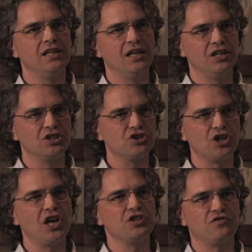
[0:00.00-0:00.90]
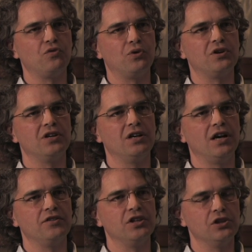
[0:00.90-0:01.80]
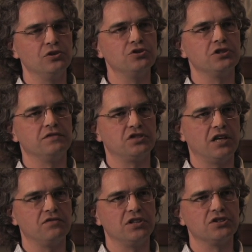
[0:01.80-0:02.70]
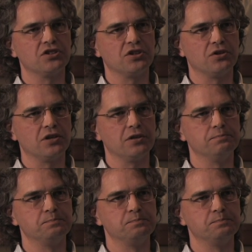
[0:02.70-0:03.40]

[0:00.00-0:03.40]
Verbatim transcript: in exchange for the illusion of safety and security.